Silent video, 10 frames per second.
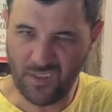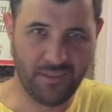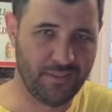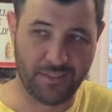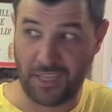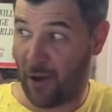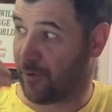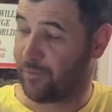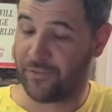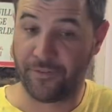Just going
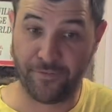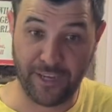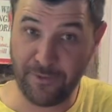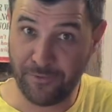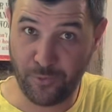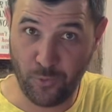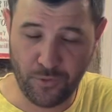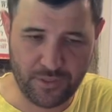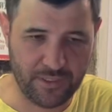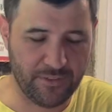with the theme, of
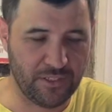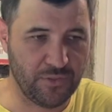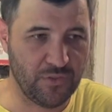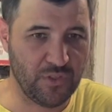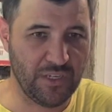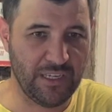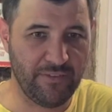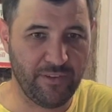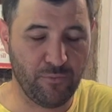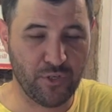course, as you'd see if
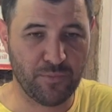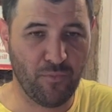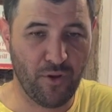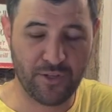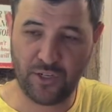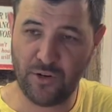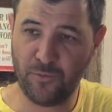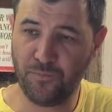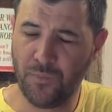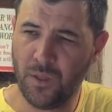you watch my channel.
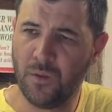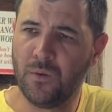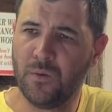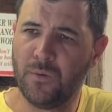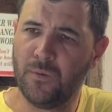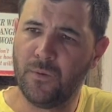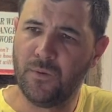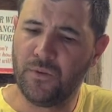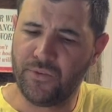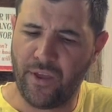
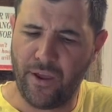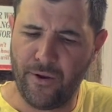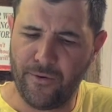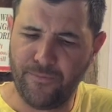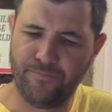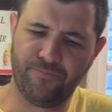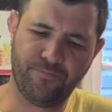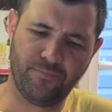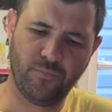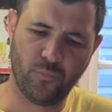So
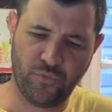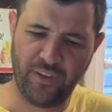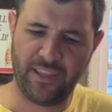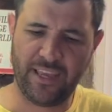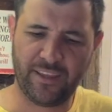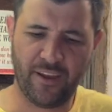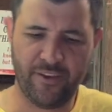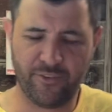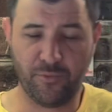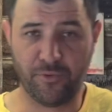we'll see how that goes.
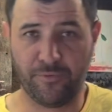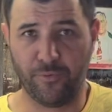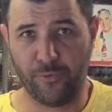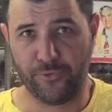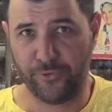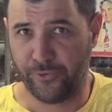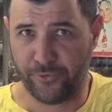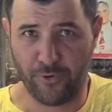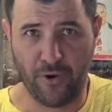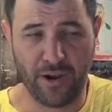I'm looking forward to
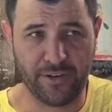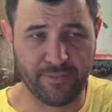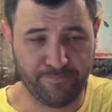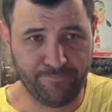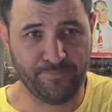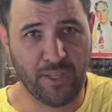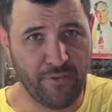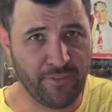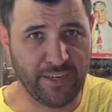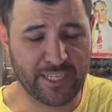trying it over the
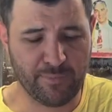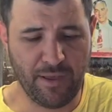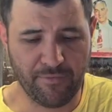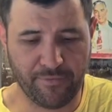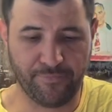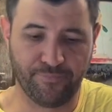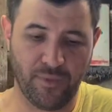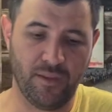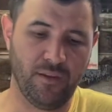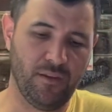next month
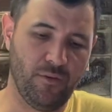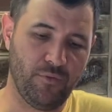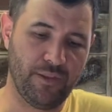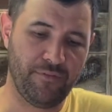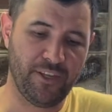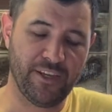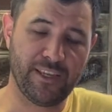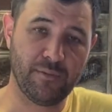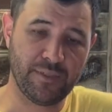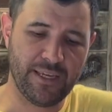when that video
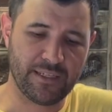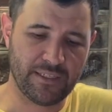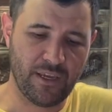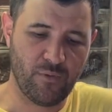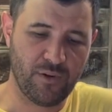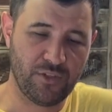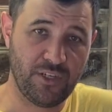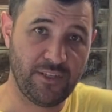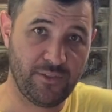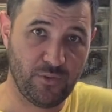comes out. So
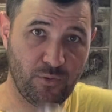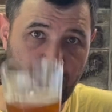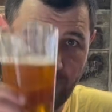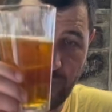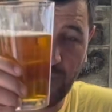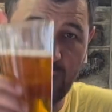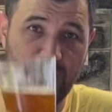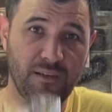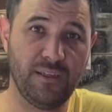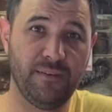cheers you all, and
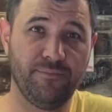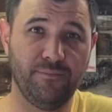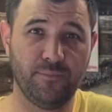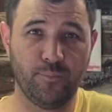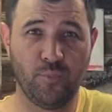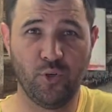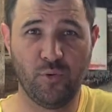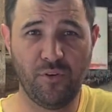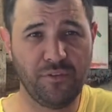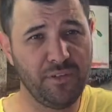brew
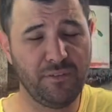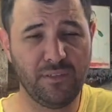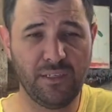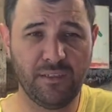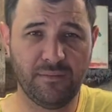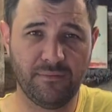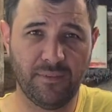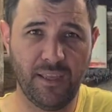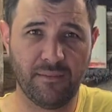on, and yeah,